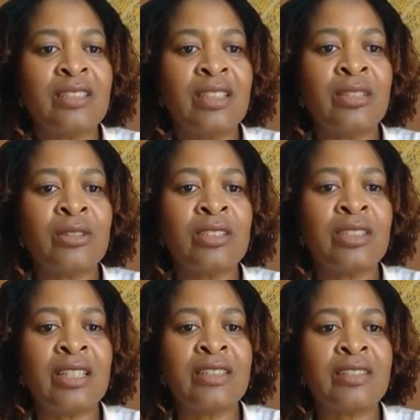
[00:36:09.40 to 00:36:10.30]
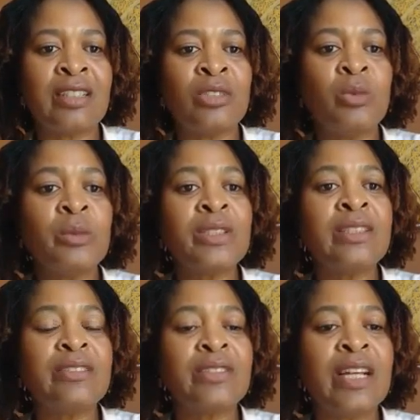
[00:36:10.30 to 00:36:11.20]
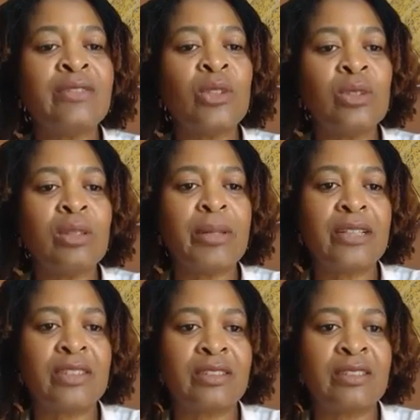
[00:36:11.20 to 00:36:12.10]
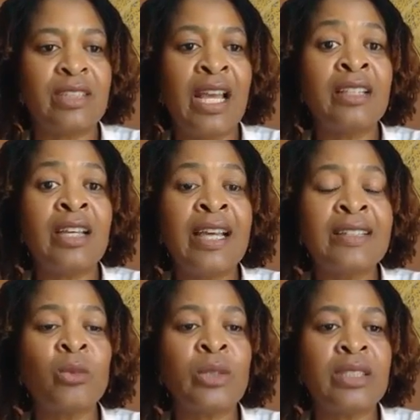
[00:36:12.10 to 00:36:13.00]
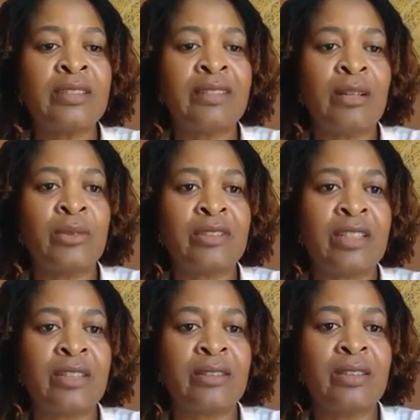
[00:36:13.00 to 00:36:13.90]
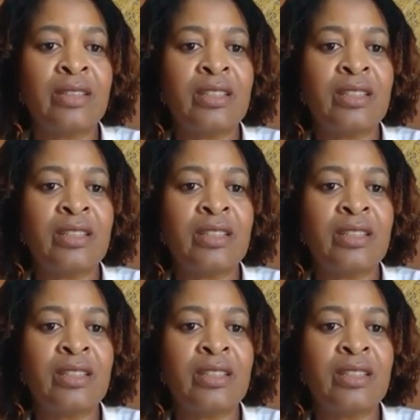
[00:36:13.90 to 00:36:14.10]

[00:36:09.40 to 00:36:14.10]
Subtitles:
alerting the SIU, we would never have known about it, and a witness that was there.